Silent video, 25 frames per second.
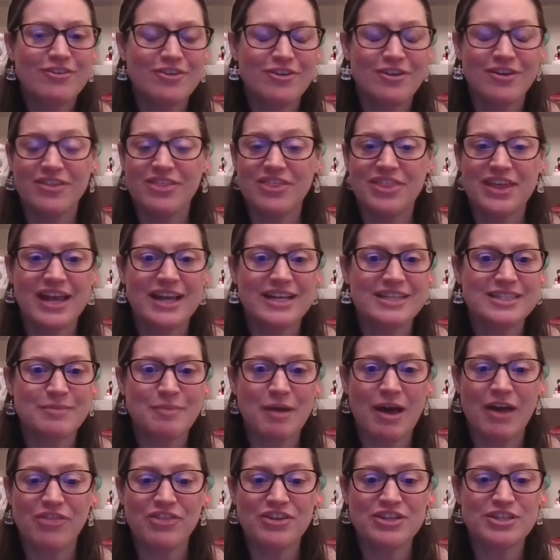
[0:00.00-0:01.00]
good things
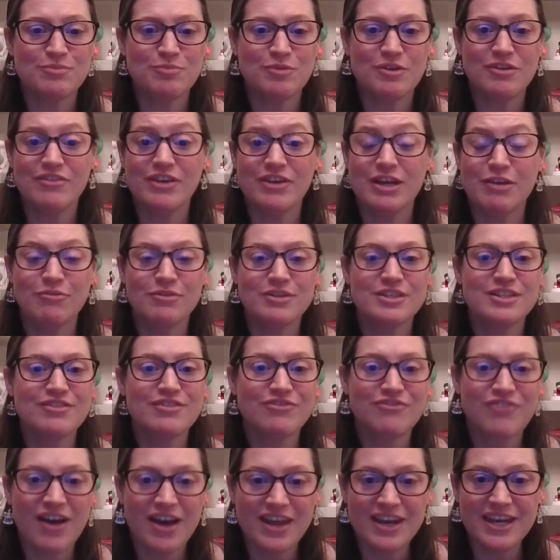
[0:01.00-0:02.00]
about this movie. It was
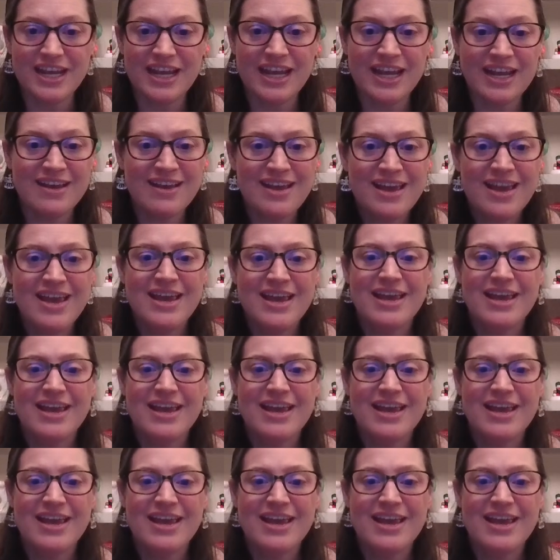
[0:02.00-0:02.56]
funny.